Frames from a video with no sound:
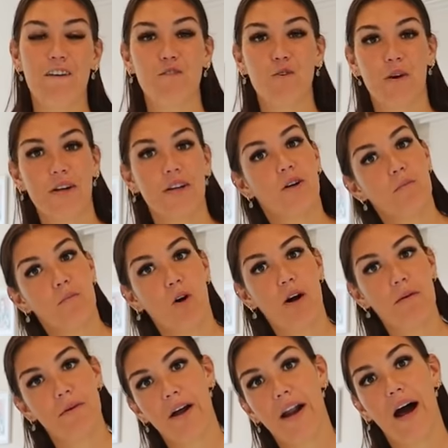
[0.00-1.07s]
If you want to know more
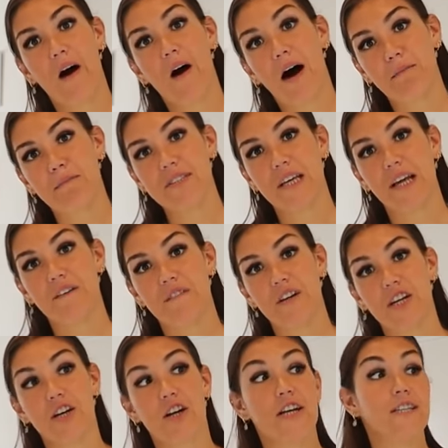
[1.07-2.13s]
about how apple cider
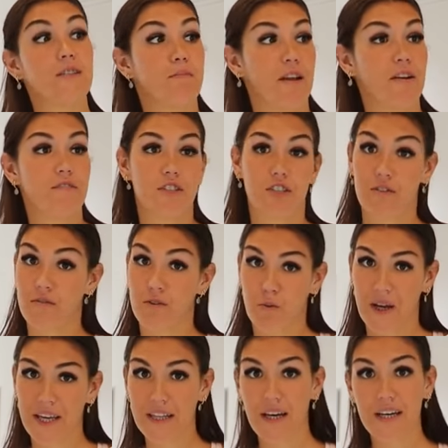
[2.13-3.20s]
vinegar is beneficial for
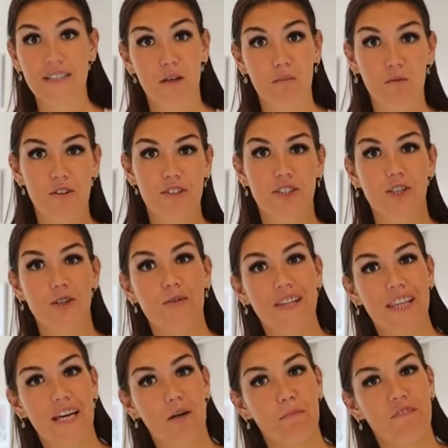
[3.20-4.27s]
weight loss, I'm going to
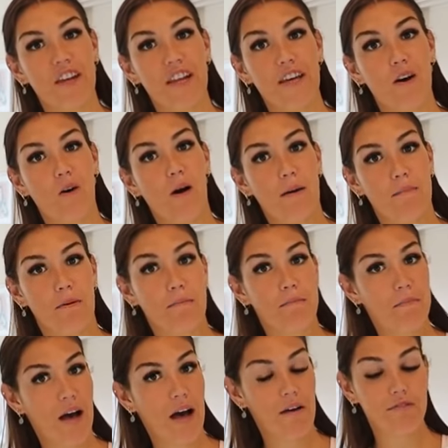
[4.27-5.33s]
link a video up
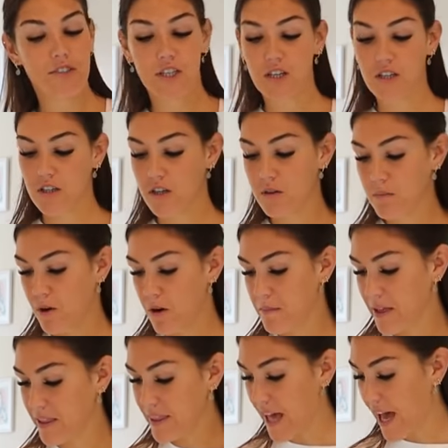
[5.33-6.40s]
above so you can learn more
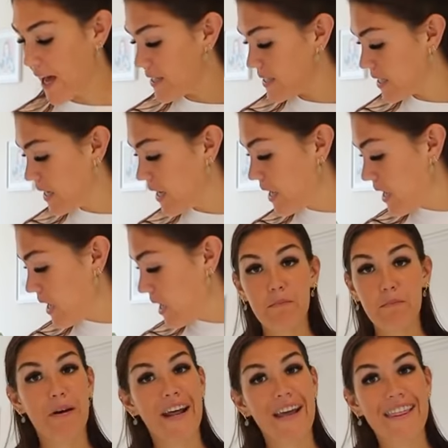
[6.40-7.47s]
about that.
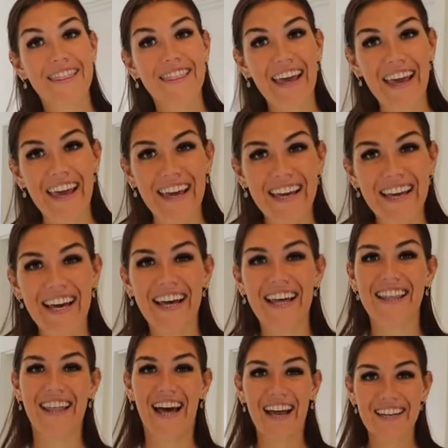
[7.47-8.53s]
But I think
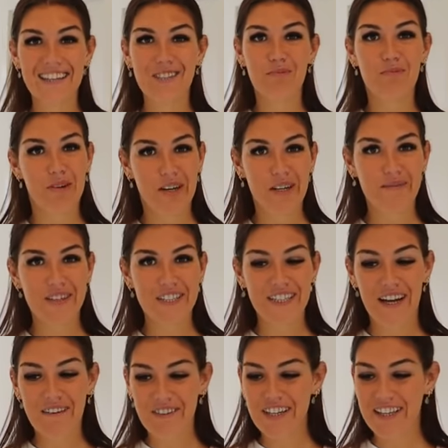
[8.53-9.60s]
that is pretty much
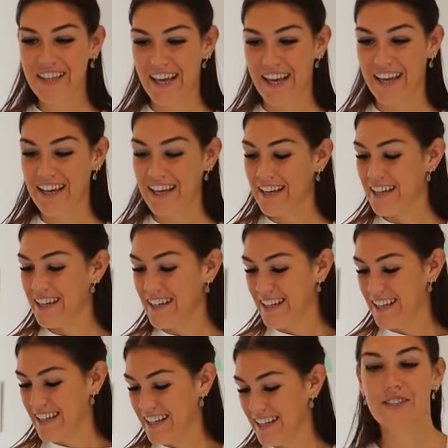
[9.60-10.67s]
everything.
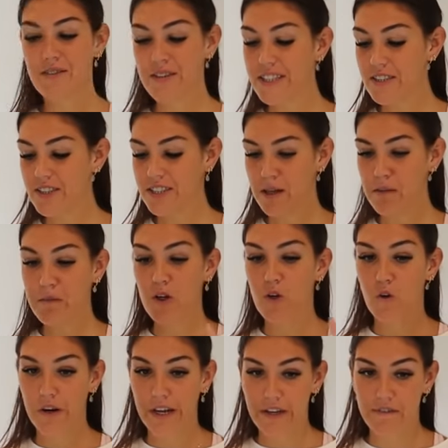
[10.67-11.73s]
So these are some
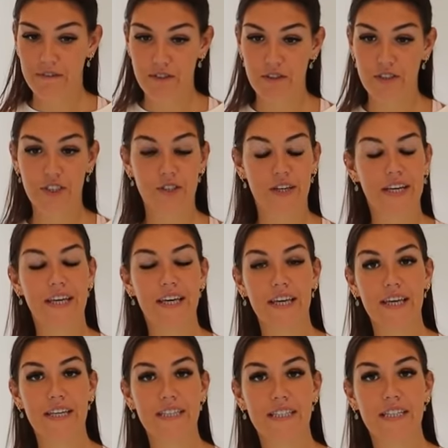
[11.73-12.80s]
great foods you can
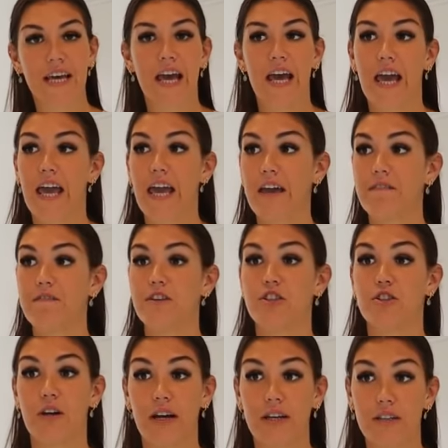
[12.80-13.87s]
eat if you're
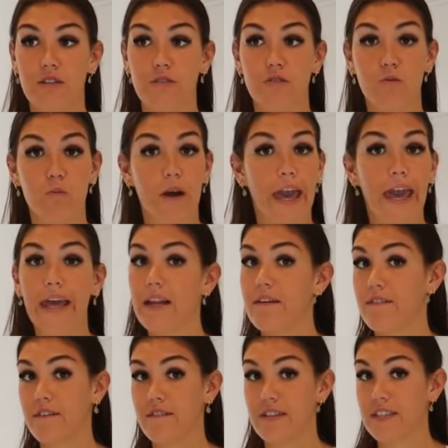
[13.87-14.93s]
trying to lose weight,
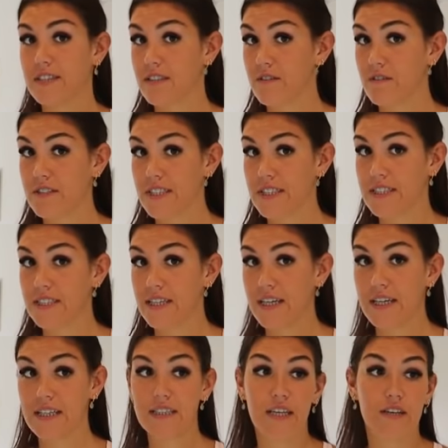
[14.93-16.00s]
if you have insulin
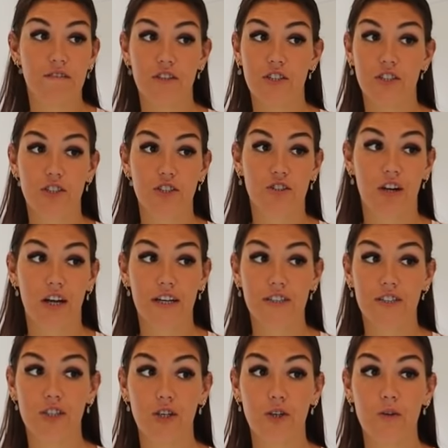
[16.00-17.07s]
resistance, if you're just trying
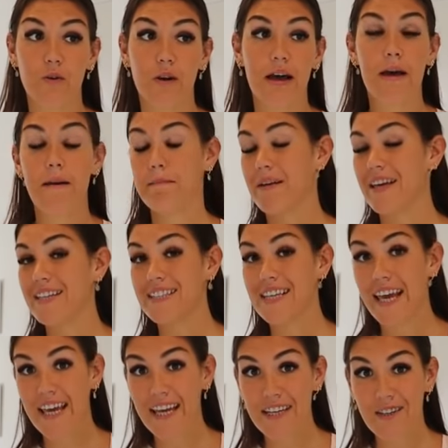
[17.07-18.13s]
to
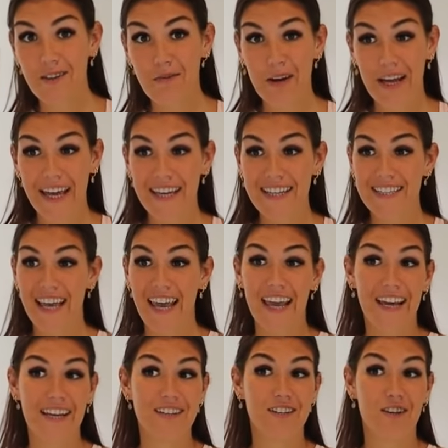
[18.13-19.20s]
maintain your weight
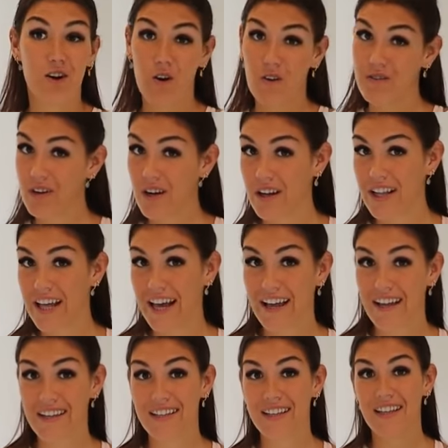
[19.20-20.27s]
and your overall
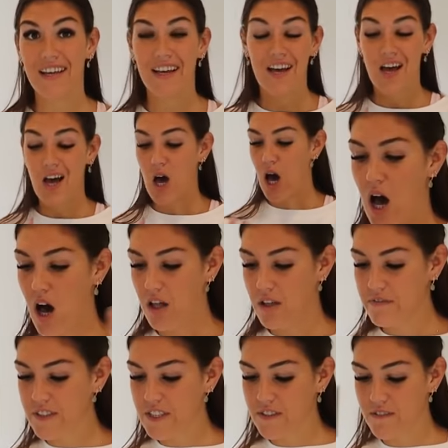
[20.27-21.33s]
health. All
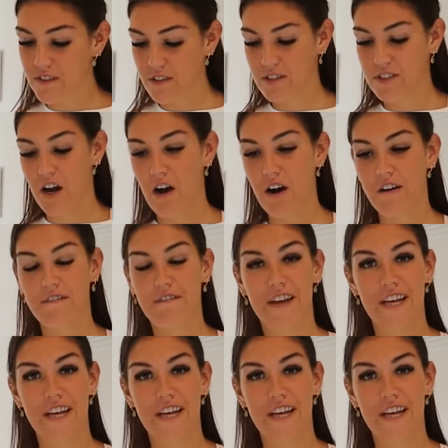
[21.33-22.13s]
of these foods are